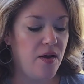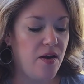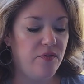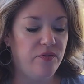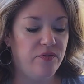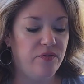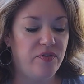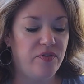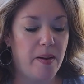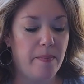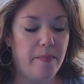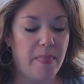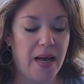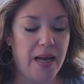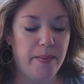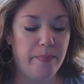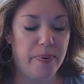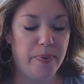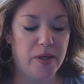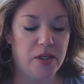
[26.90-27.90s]
From
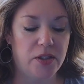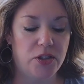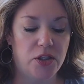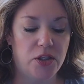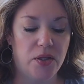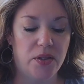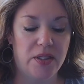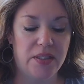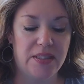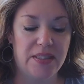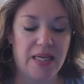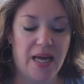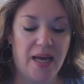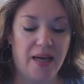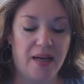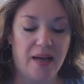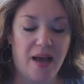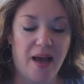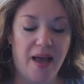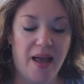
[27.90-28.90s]
my perch on the
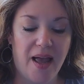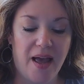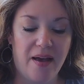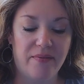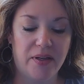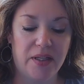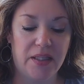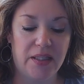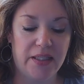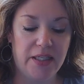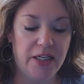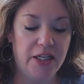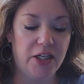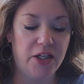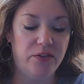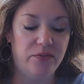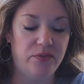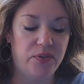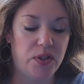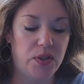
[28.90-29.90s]
deck, I have a
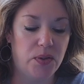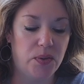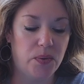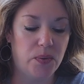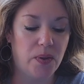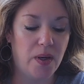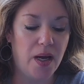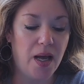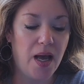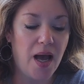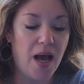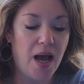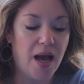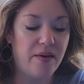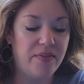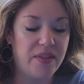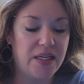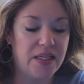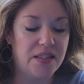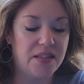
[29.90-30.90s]
clear view of
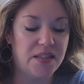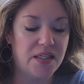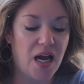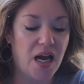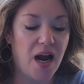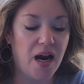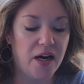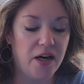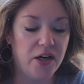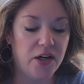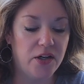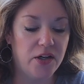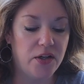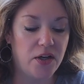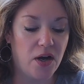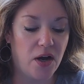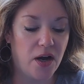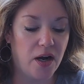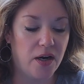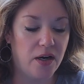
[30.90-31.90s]
the entire
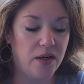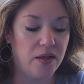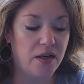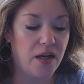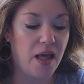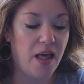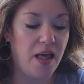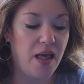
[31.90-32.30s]
yard.